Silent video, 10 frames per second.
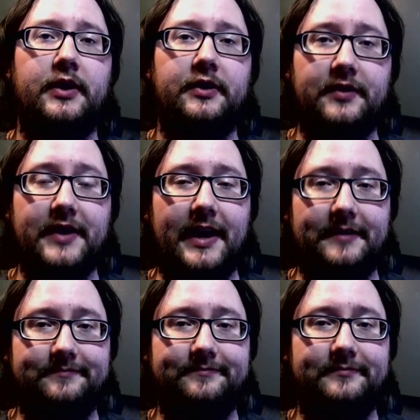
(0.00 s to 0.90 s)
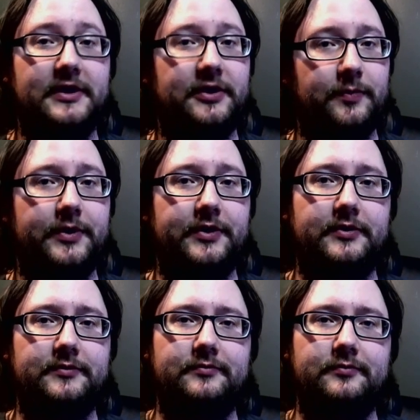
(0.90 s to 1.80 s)
So yeah, it's pretty
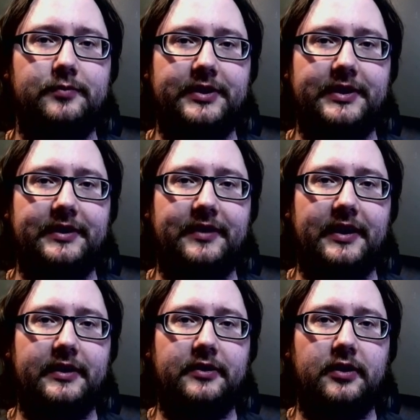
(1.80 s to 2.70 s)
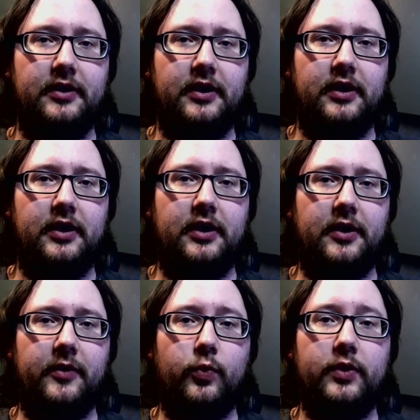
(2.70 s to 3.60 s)
cool, pretty exciting.
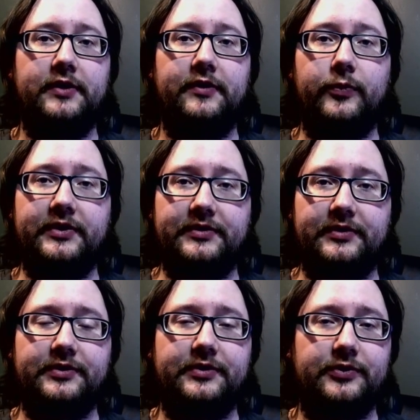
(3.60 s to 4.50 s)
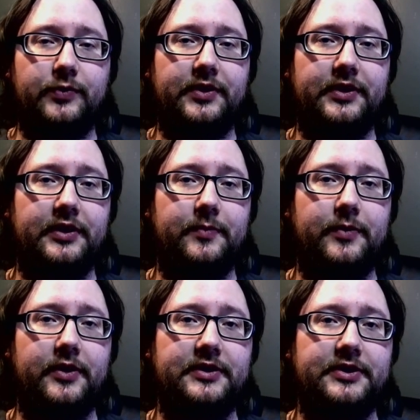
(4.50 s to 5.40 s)
One of the researchers working on the
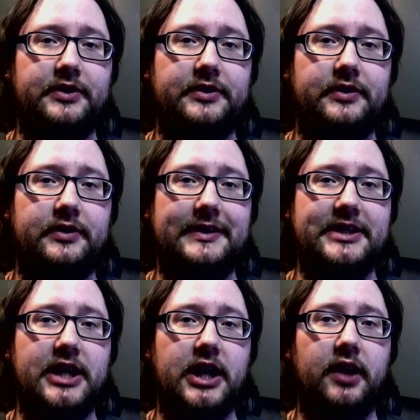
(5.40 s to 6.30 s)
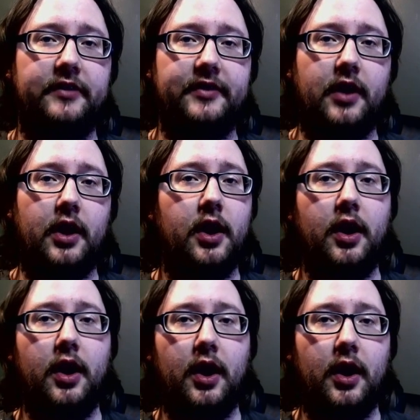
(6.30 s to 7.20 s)
project, Li-Ching Sun,
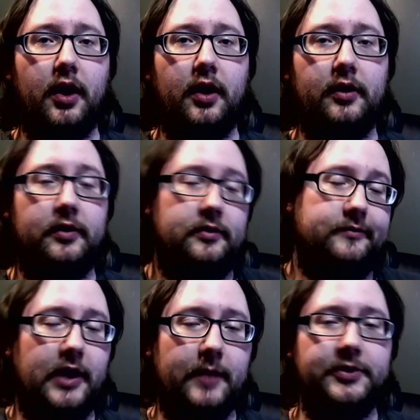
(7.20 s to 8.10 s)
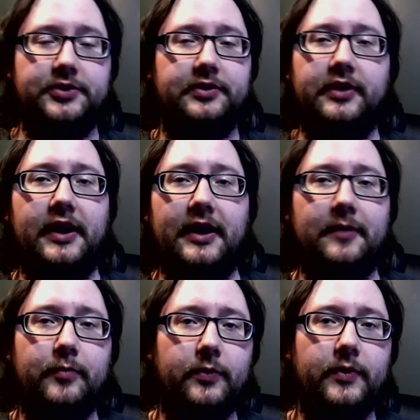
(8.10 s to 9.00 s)
I butchered the name,
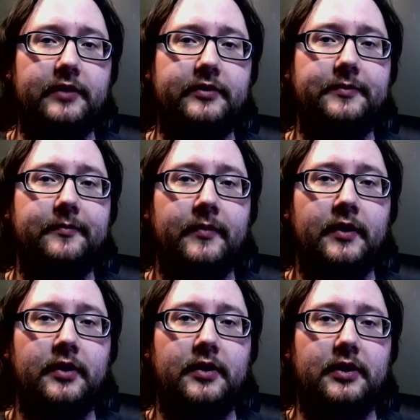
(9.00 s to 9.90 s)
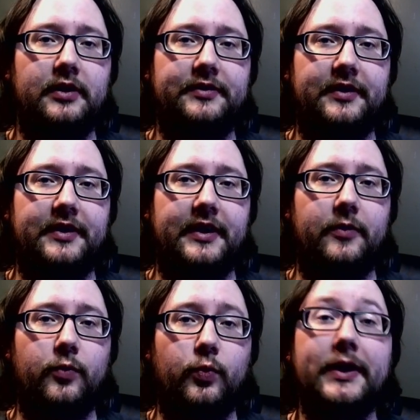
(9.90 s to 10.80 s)
but whatever, said that
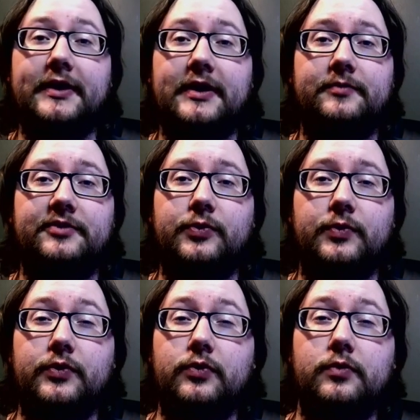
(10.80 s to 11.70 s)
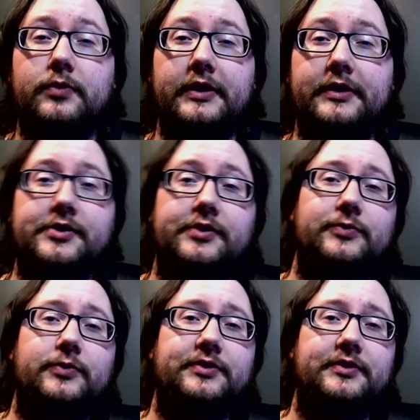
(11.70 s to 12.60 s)
when it comes to renewable energy
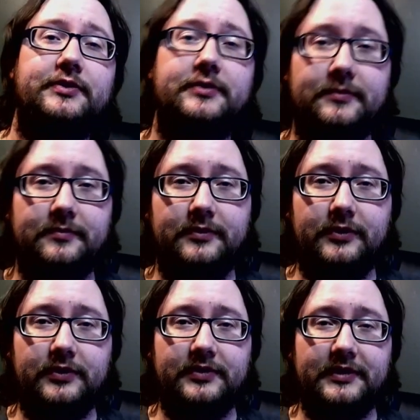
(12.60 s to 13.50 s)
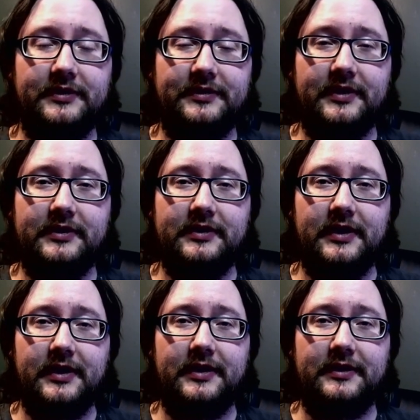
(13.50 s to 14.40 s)
sources, using the sun
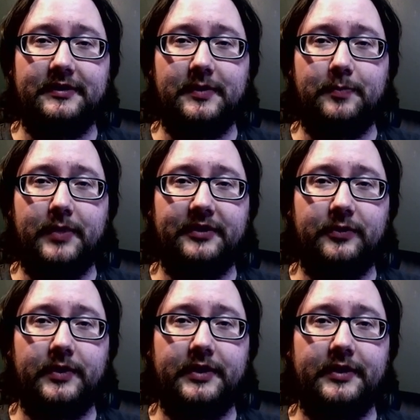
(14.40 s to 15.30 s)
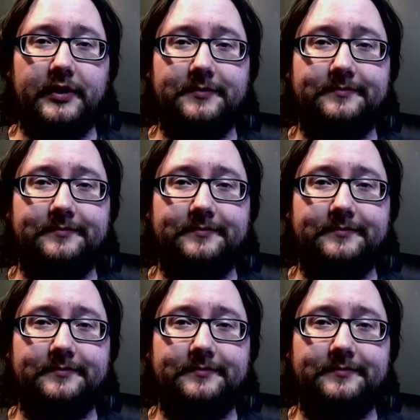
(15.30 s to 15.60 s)
is the best way to go.